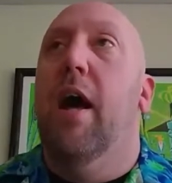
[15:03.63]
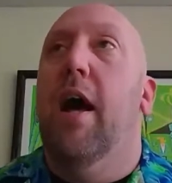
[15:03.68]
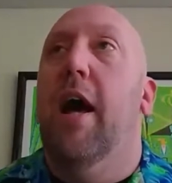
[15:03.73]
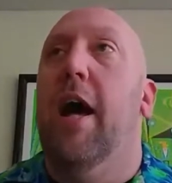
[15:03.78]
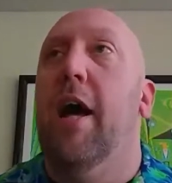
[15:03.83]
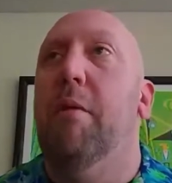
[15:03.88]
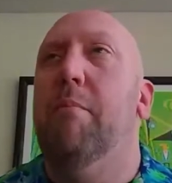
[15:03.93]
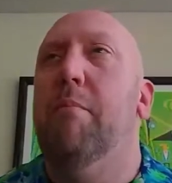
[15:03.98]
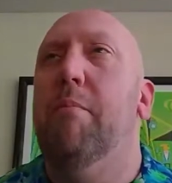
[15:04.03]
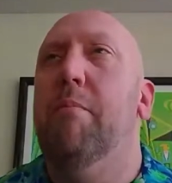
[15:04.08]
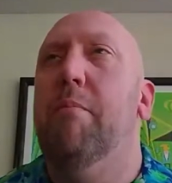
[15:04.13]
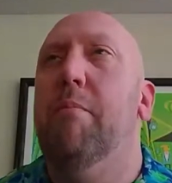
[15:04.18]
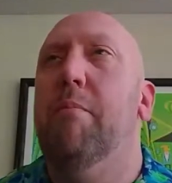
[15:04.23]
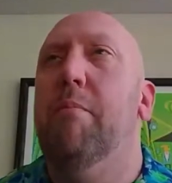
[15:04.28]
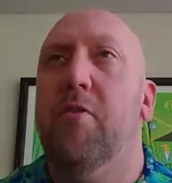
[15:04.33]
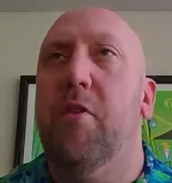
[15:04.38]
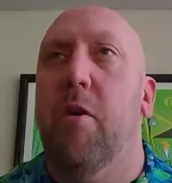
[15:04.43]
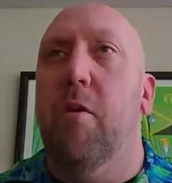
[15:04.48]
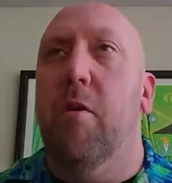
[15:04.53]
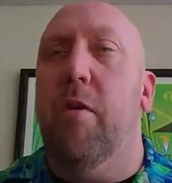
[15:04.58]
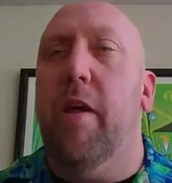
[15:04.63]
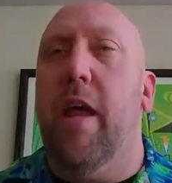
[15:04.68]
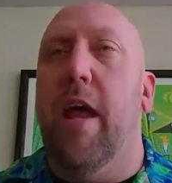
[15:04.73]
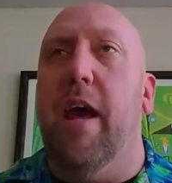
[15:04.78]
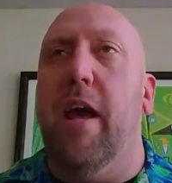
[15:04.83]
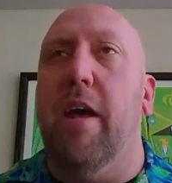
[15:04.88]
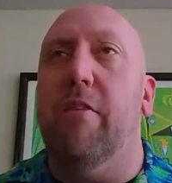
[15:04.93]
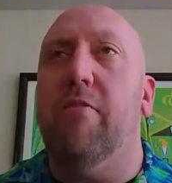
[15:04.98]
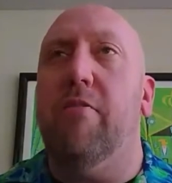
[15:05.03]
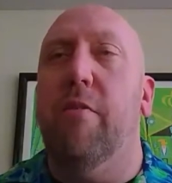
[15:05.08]
um, so
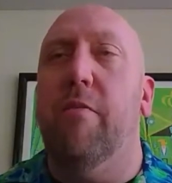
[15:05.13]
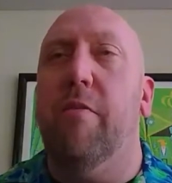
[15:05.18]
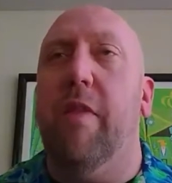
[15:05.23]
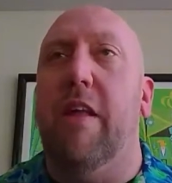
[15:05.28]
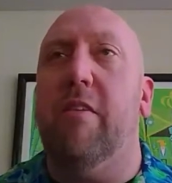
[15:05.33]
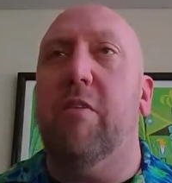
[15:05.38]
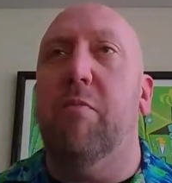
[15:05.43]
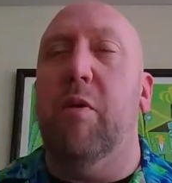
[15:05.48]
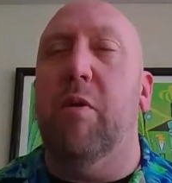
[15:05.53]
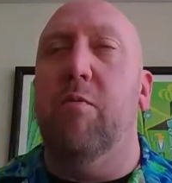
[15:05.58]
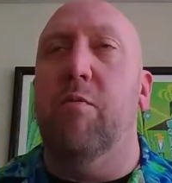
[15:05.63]
yeah, so that's been